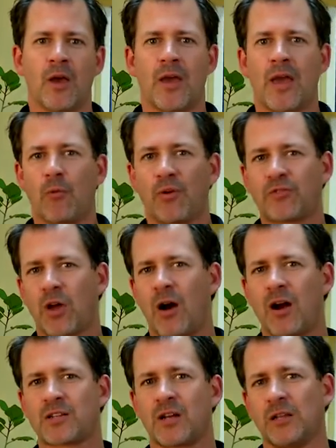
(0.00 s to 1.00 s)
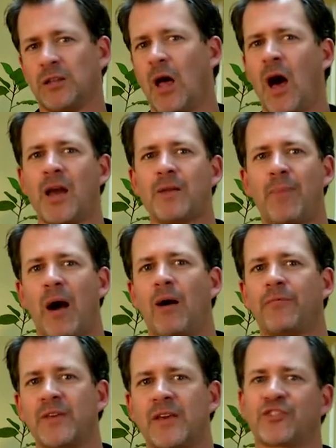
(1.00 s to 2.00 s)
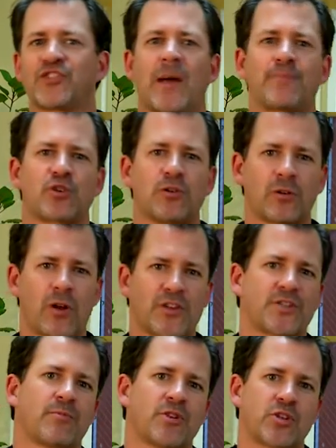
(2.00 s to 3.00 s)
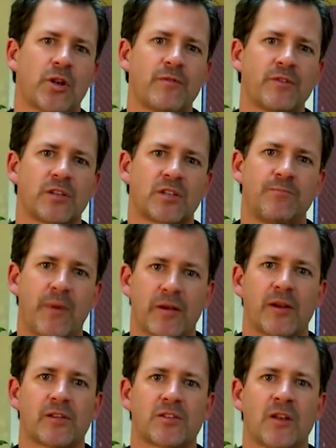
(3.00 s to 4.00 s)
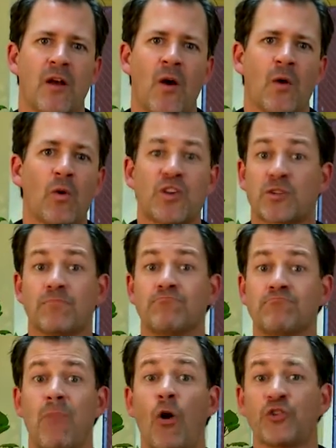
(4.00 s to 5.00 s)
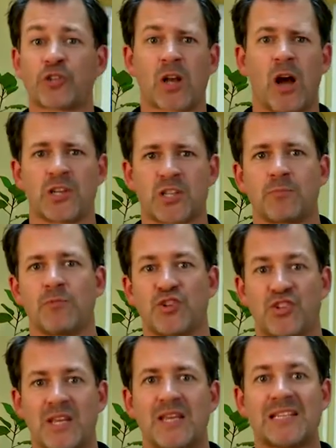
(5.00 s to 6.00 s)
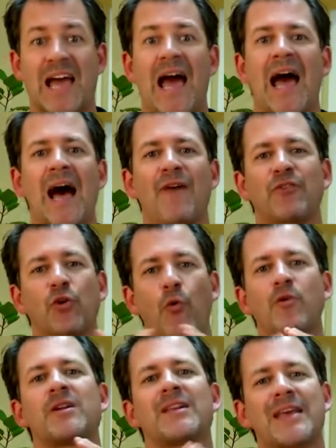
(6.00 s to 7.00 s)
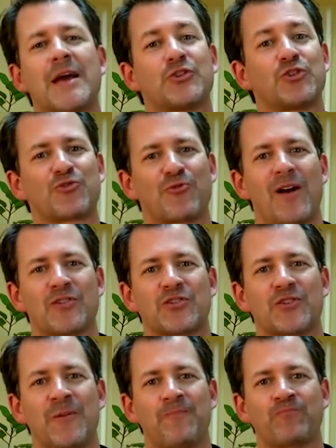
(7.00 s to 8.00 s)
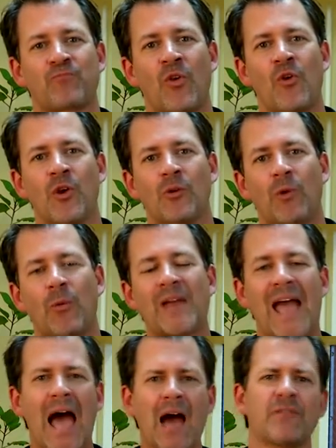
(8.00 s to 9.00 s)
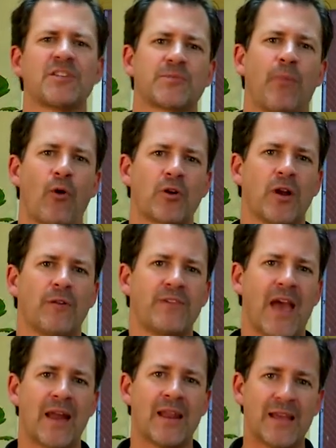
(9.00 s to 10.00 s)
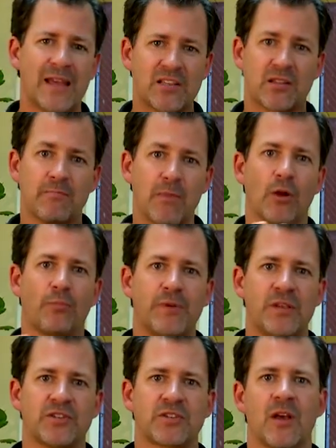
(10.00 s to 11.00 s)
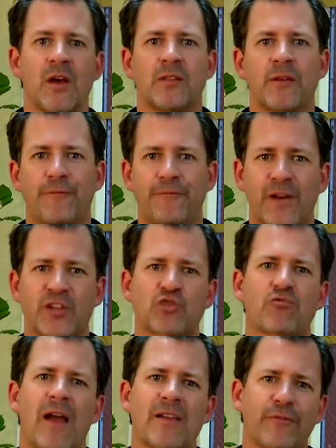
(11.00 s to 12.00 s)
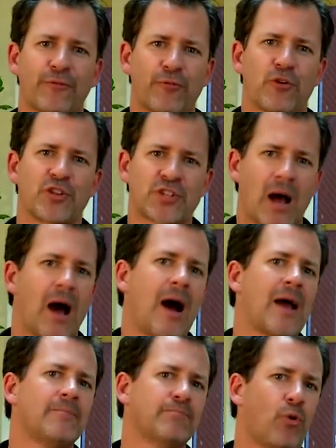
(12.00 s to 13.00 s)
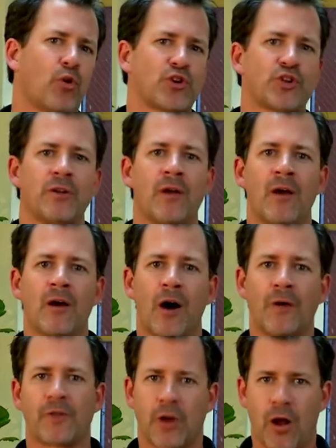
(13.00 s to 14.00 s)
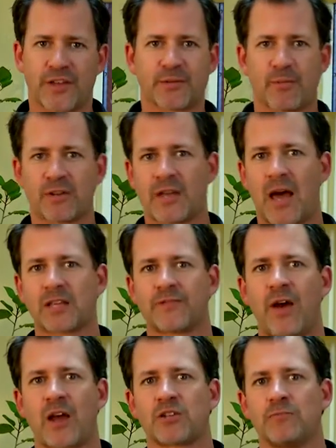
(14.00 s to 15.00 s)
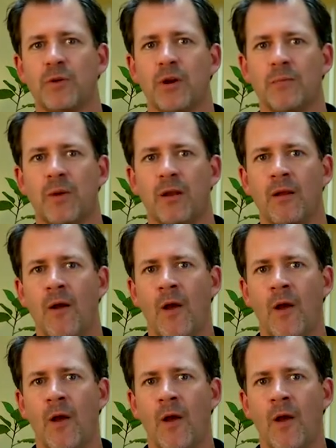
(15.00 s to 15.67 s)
And we've talked a lot about the exceptional customer service experience, which most customers need to have in order to get to trust. What we haven't spoken of yet is the middle piece, the fixed right first time portion of the customer satisfaction pyramid.